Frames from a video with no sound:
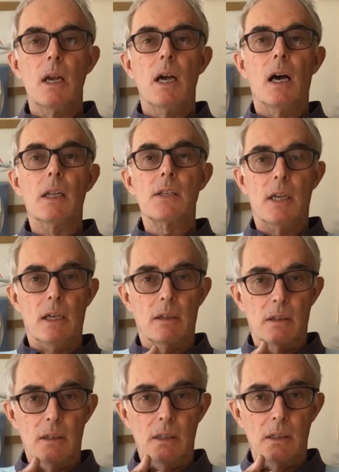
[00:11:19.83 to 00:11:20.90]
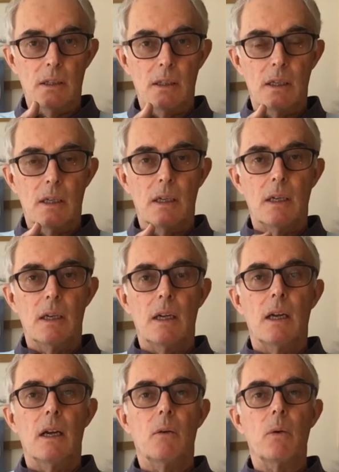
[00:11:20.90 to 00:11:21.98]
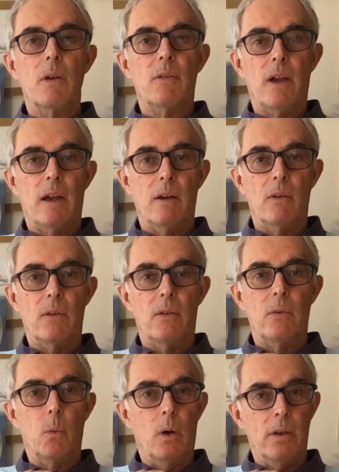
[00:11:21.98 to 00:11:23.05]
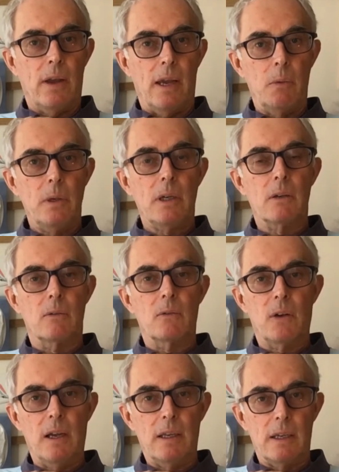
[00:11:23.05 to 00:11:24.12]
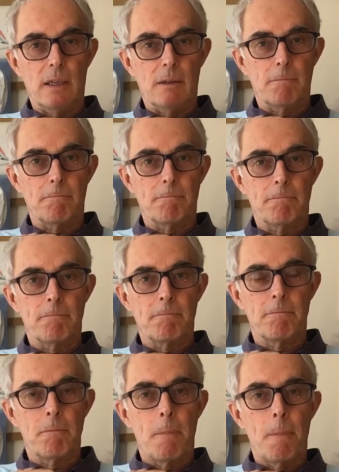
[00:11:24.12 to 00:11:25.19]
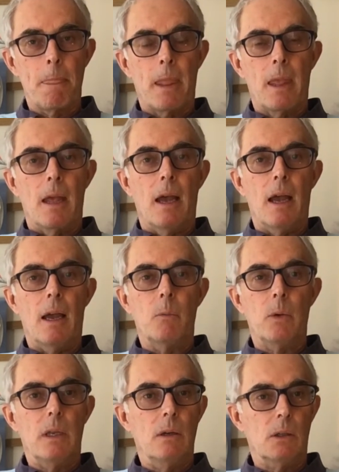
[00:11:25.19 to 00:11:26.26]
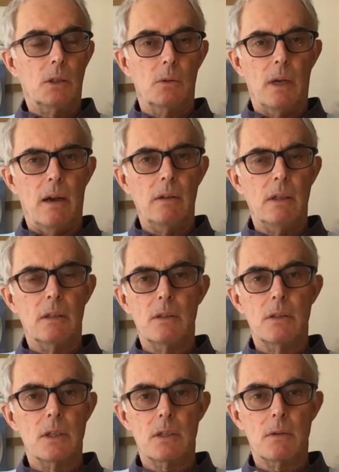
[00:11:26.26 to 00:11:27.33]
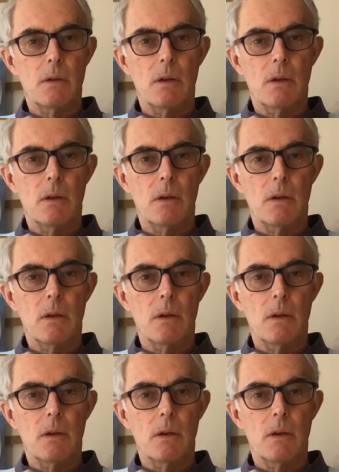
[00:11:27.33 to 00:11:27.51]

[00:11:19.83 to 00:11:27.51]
Until we found one day we couldn't find it. And we looked around and just